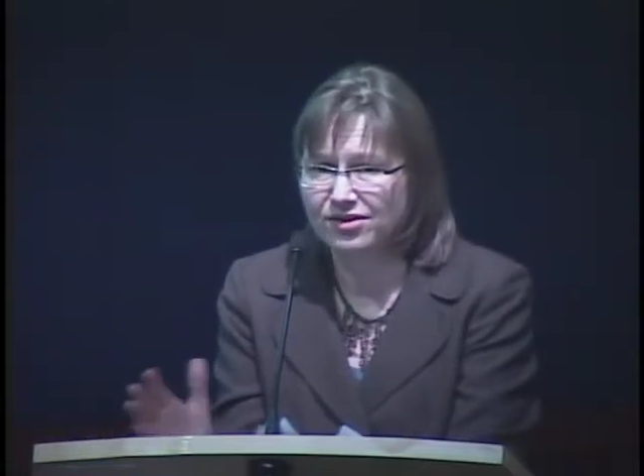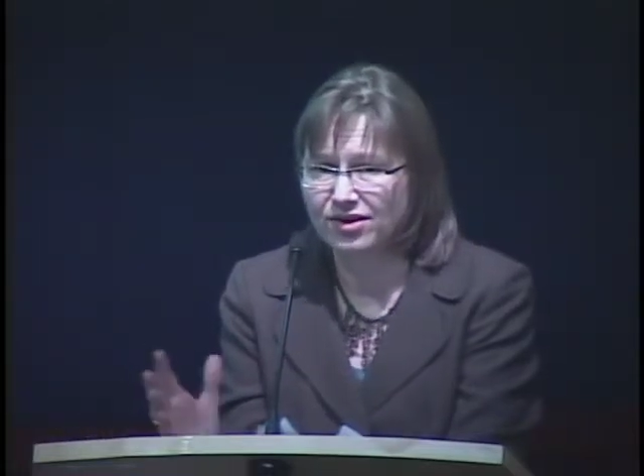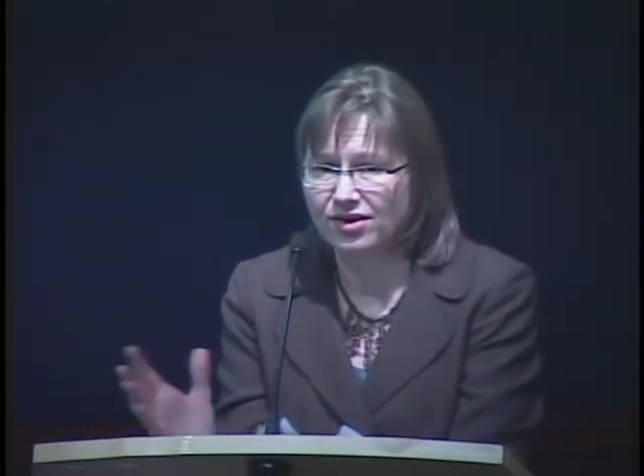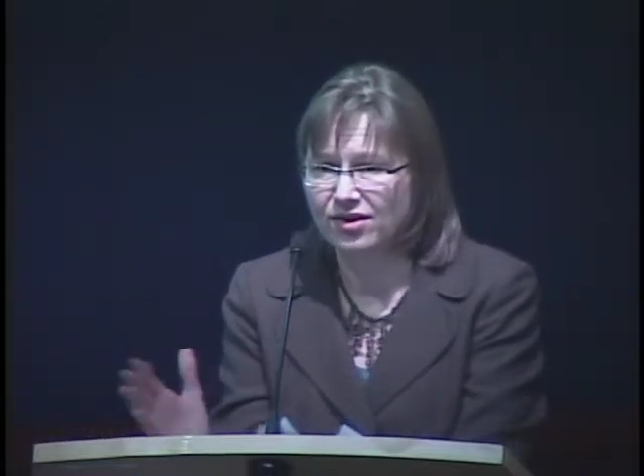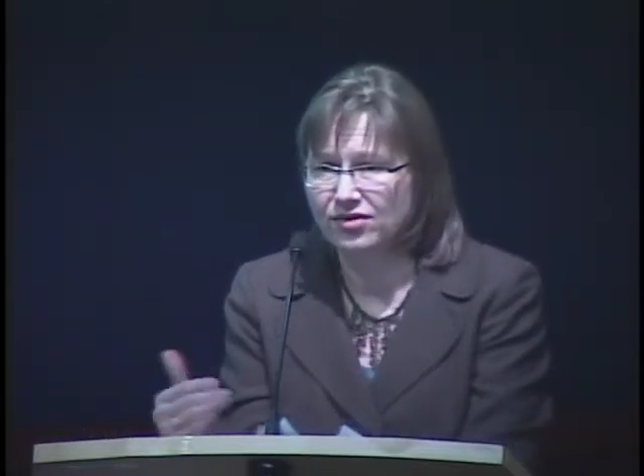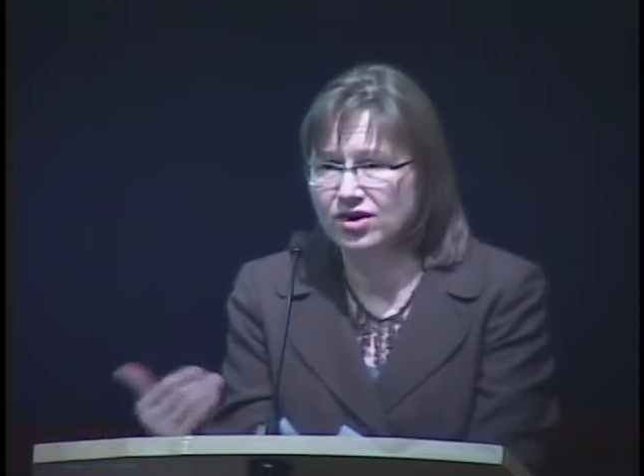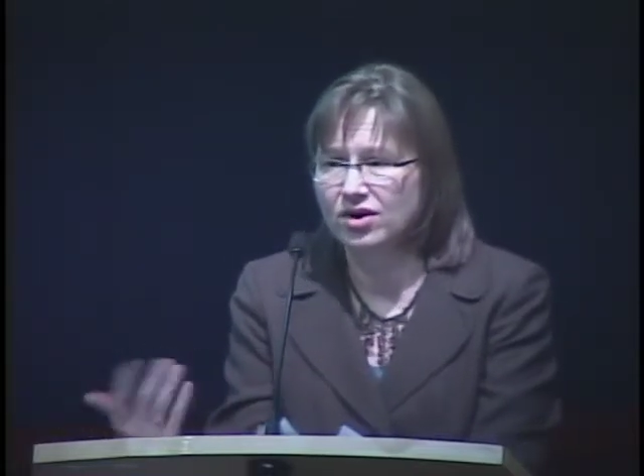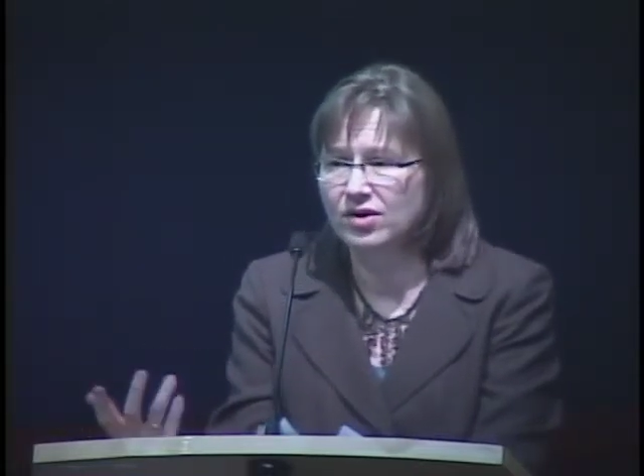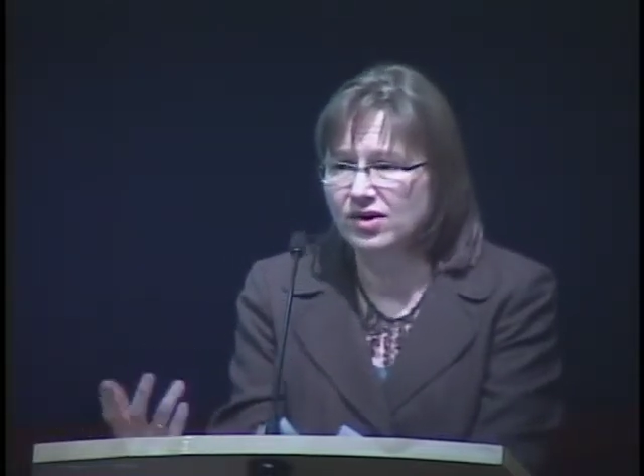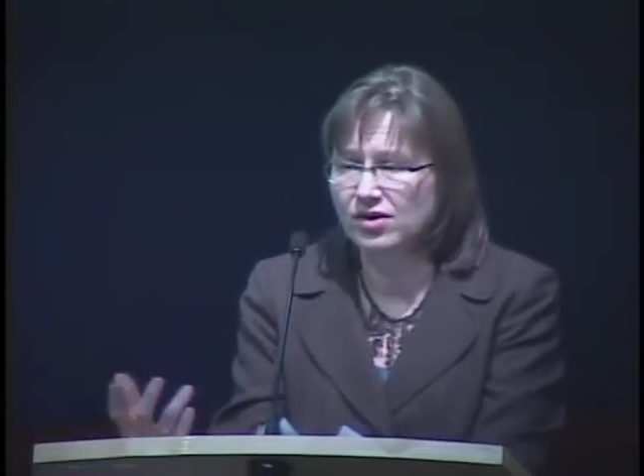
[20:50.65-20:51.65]
There
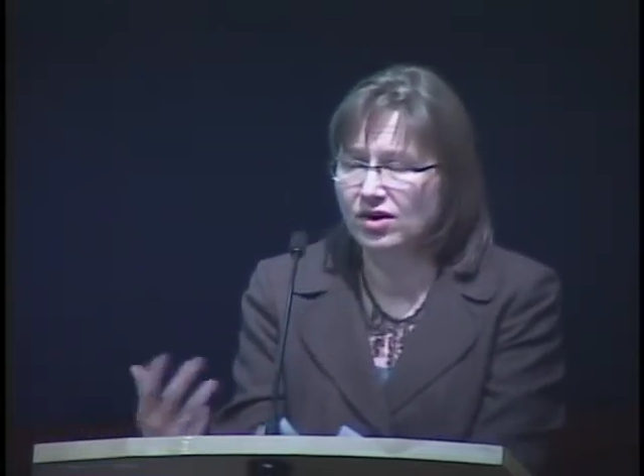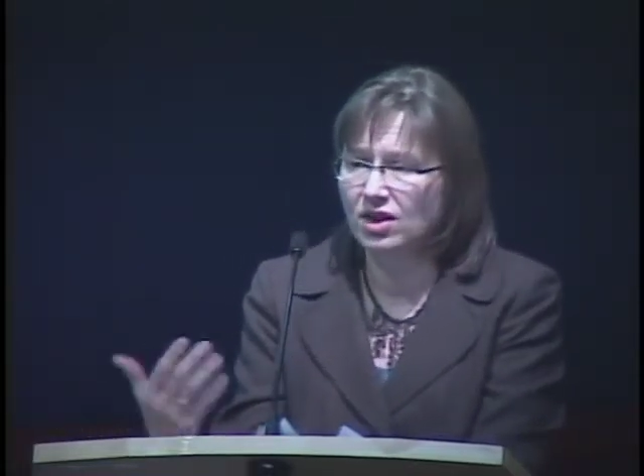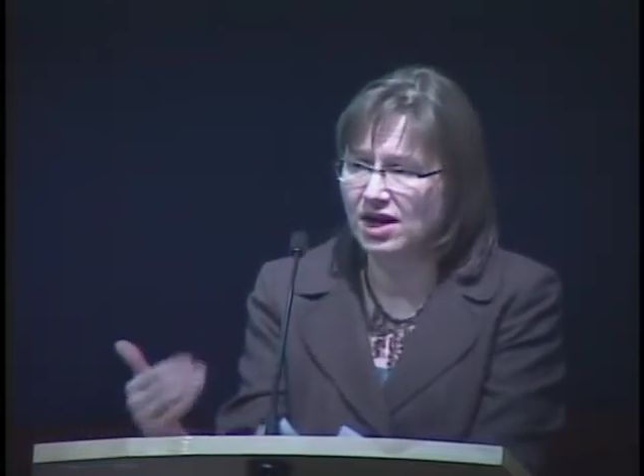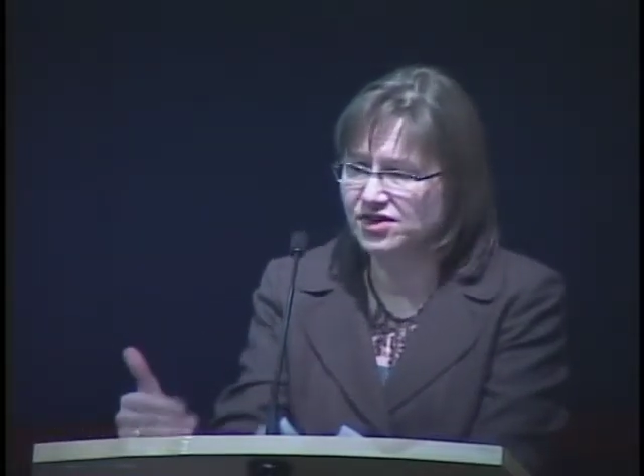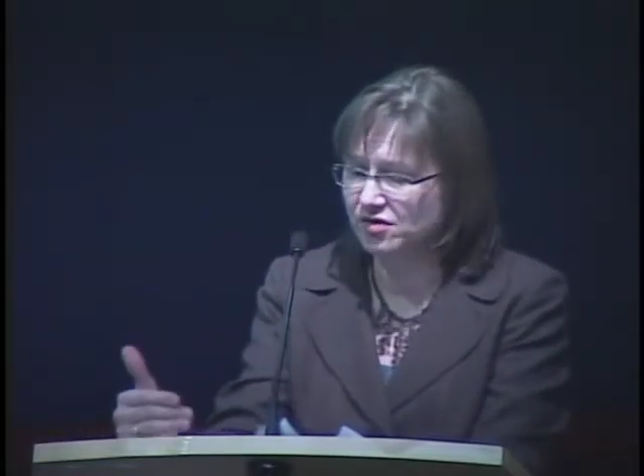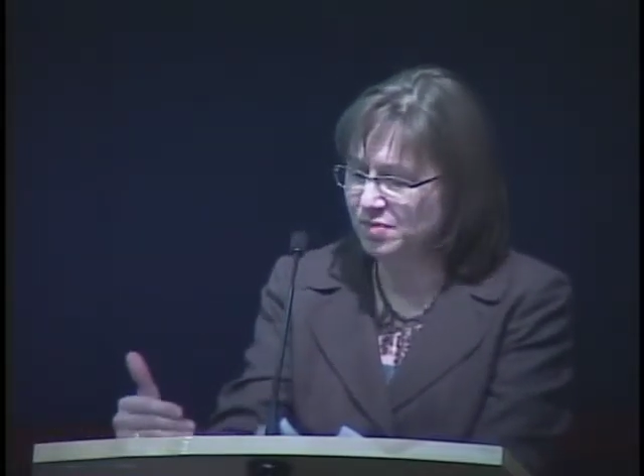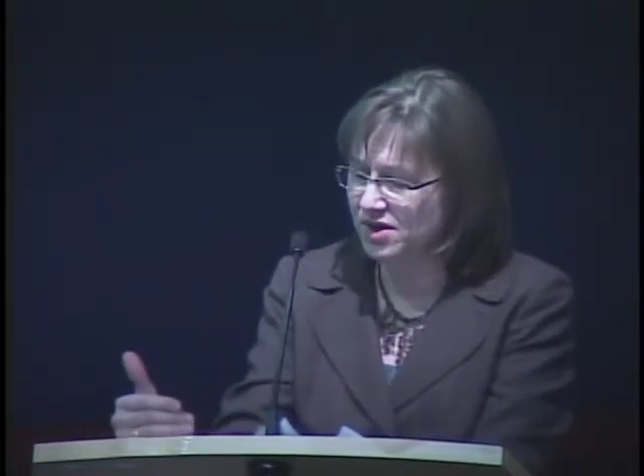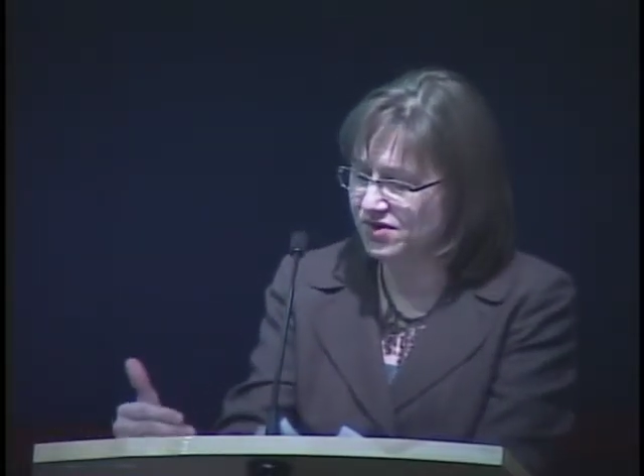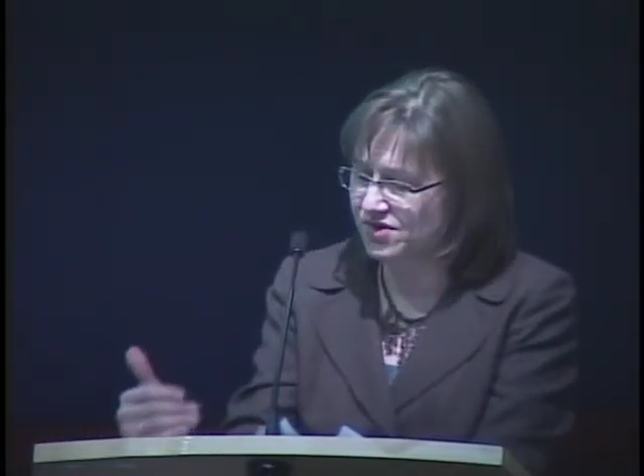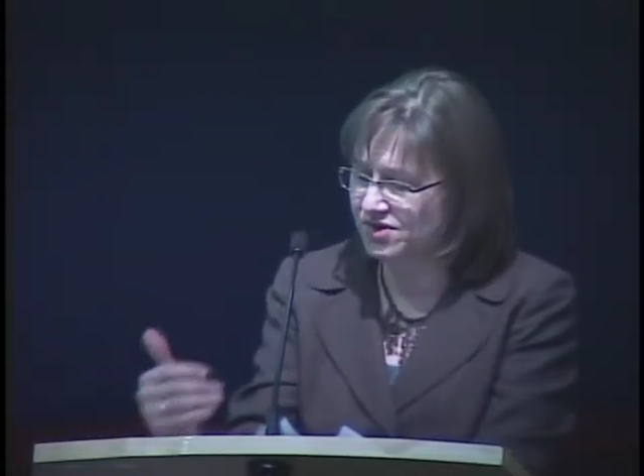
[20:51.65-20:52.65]
are lots of
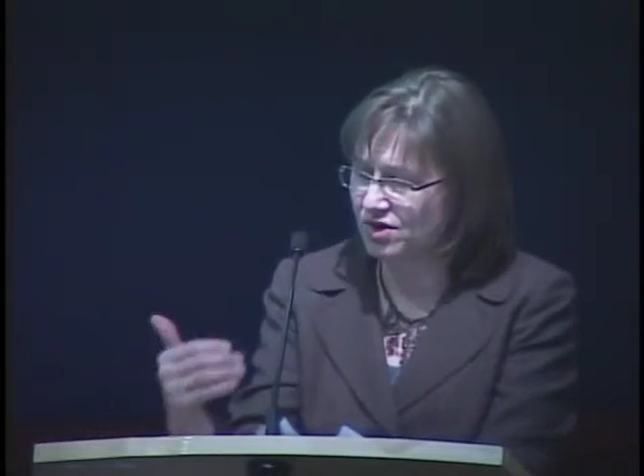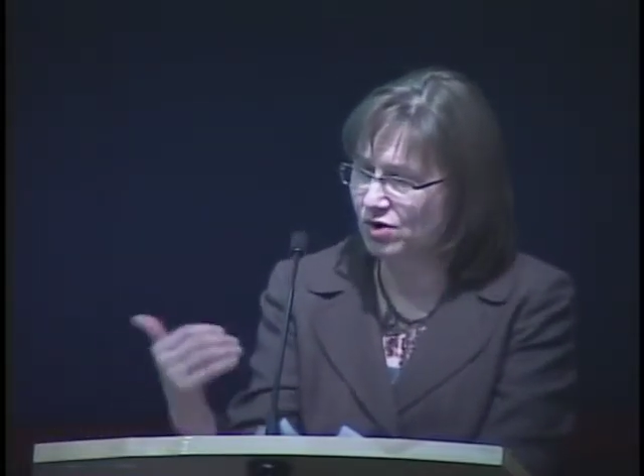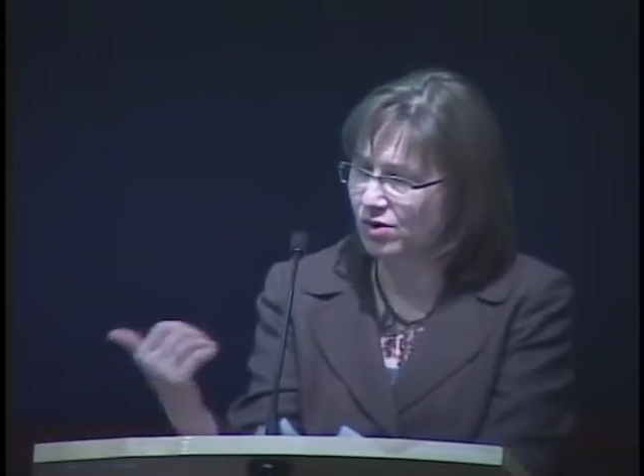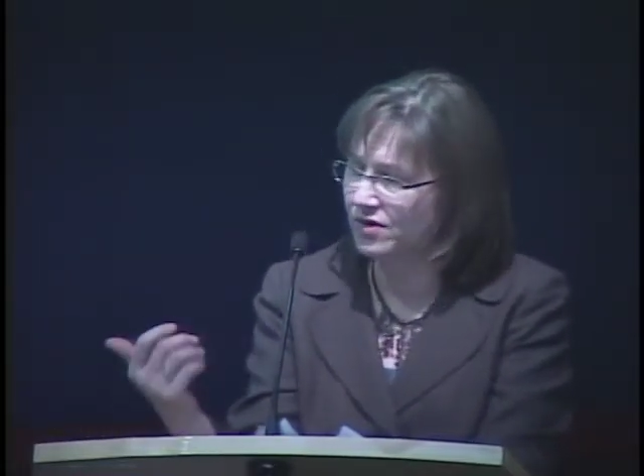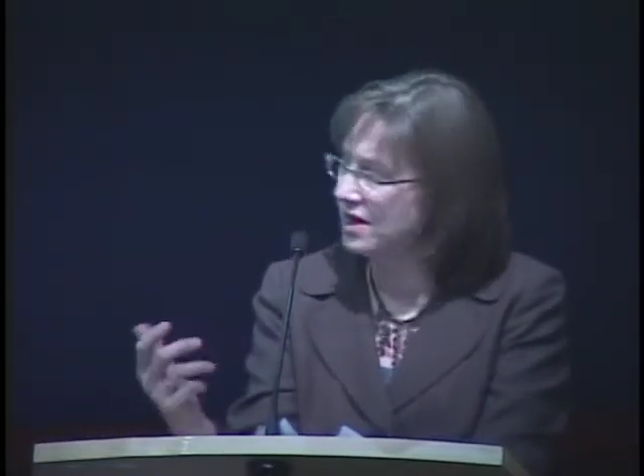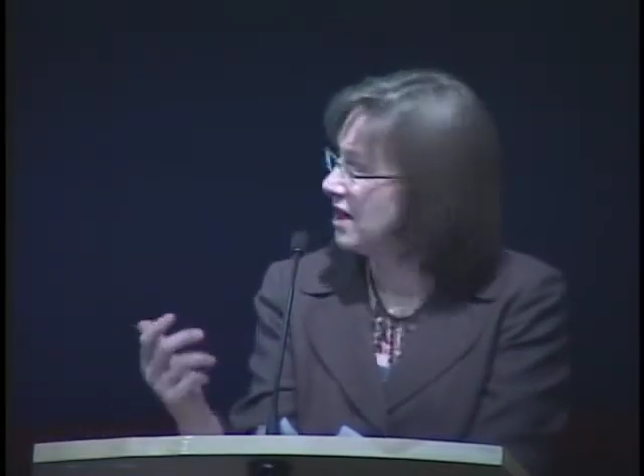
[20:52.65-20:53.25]
pieces of the accord that